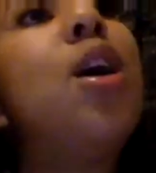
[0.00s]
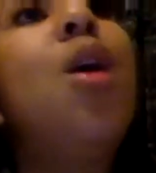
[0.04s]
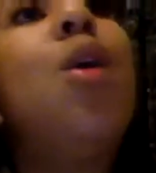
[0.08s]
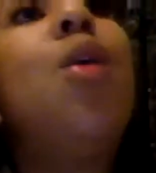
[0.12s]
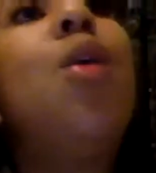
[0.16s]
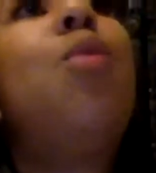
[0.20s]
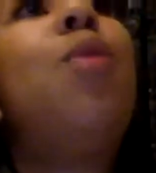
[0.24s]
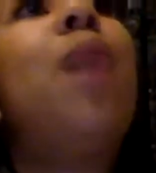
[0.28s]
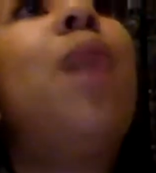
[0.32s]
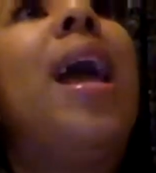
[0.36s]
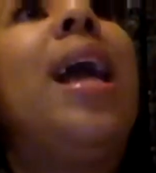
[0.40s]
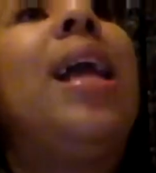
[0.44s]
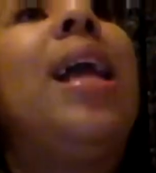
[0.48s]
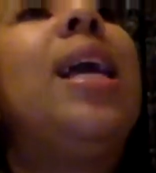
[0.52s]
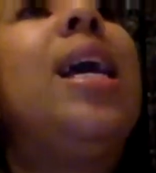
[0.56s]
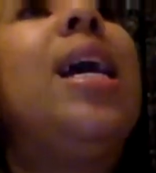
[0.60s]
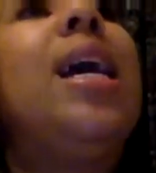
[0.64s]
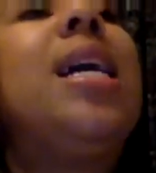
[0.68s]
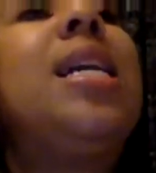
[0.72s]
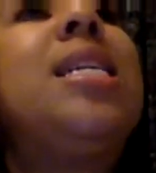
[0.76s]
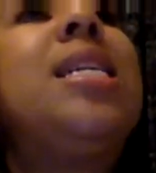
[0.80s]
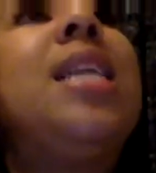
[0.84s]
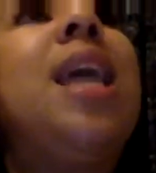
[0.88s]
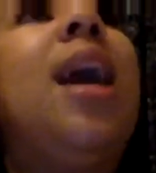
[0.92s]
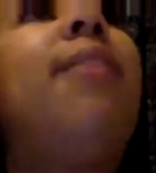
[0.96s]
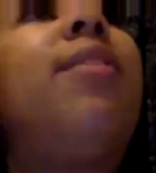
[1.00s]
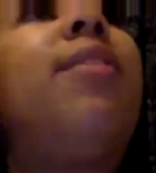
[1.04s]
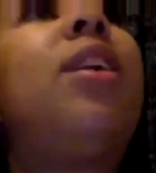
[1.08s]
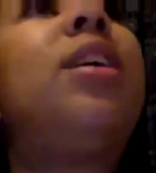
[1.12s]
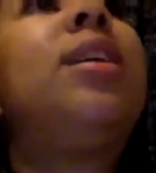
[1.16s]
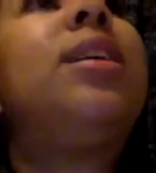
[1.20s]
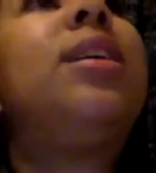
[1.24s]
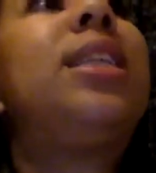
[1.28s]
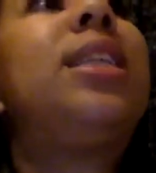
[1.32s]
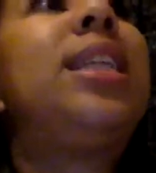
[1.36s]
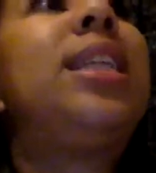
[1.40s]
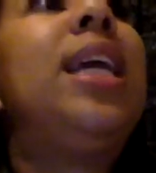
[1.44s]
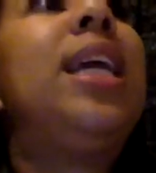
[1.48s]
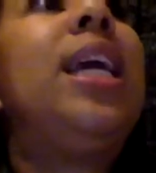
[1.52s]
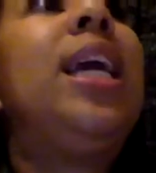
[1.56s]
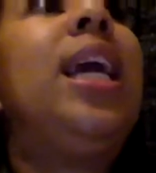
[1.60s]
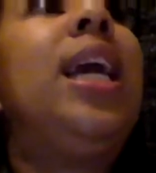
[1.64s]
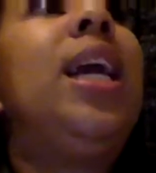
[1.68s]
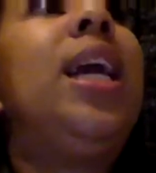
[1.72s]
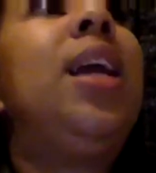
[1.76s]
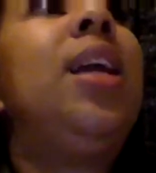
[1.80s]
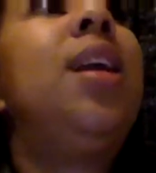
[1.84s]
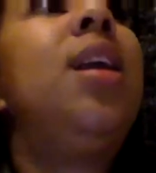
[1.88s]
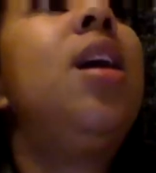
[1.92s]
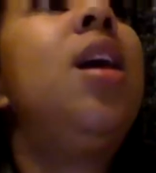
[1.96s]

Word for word: who had never seen